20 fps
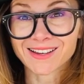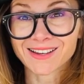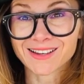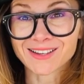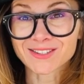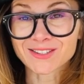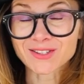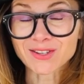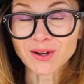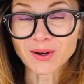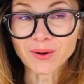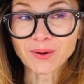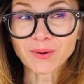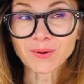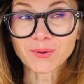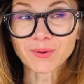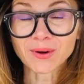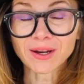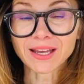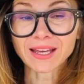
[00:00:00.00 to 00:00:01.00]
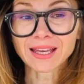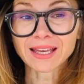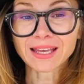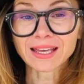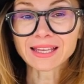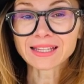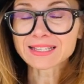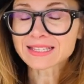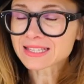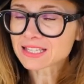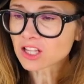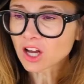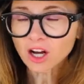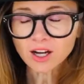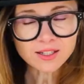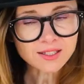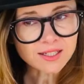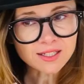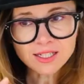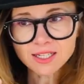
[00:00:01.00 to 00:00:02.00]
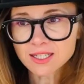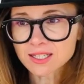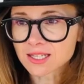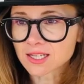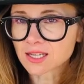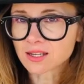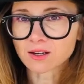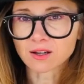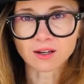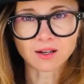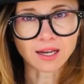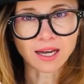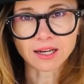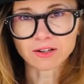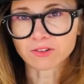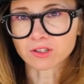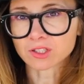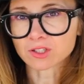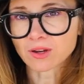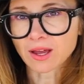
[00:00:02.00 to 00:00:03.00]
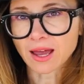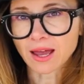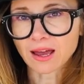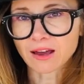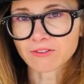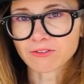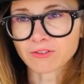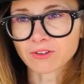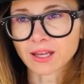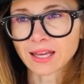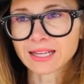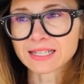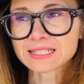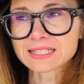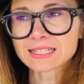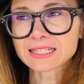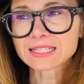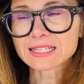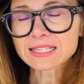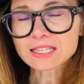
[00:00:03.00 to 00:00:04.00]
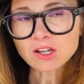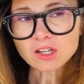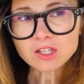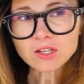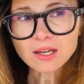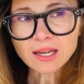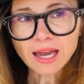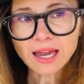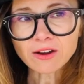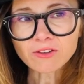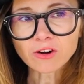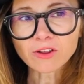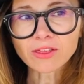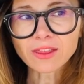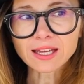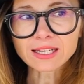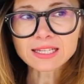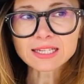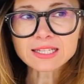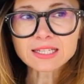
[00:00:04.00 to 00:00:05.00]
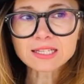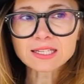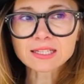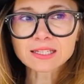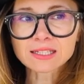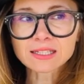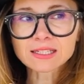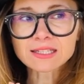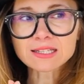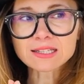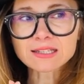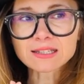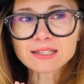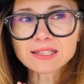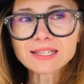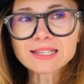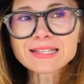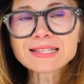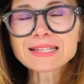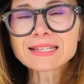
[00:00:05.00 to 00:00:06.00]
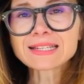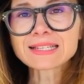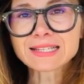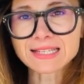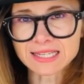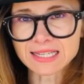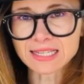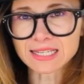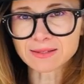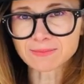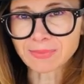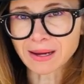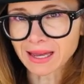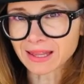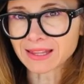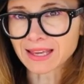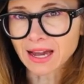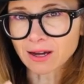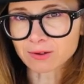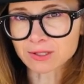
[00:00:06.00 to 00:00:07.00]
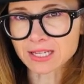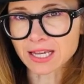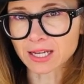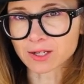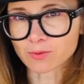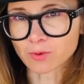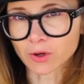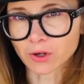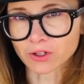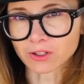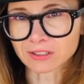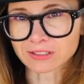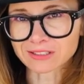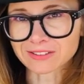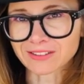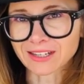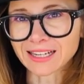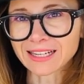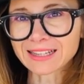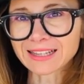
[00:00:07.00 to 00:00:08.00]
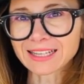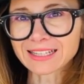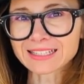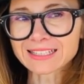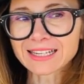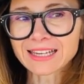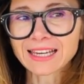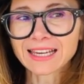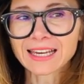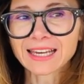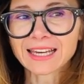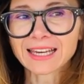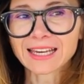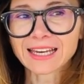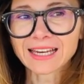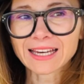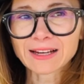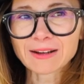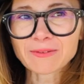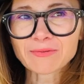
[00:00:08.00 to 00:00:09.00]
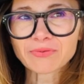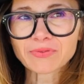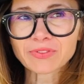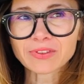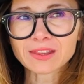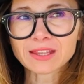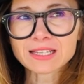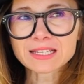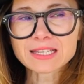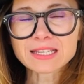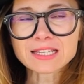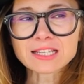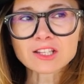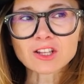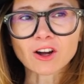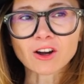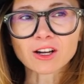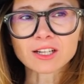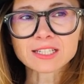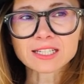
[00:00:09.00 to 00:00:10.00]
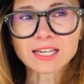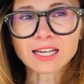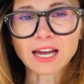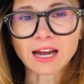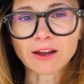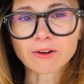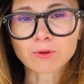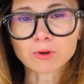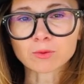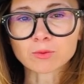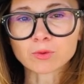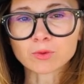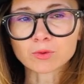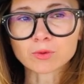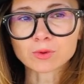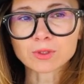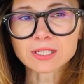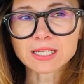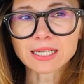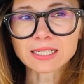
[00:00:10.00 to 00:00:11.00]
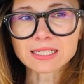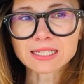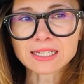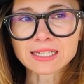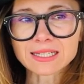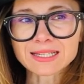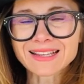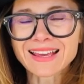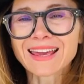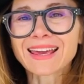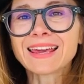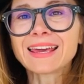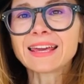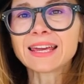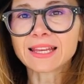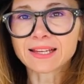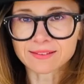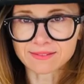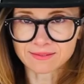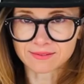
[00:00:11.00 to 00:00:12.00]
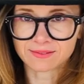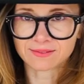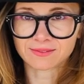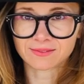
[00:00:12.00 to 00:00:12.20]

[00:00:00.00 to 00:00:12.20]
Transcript: So it's not an easy Chiron to have. And this is also a Chiron that is easily seen by the outside world, right? That this is not a Chiron wound that is hidden.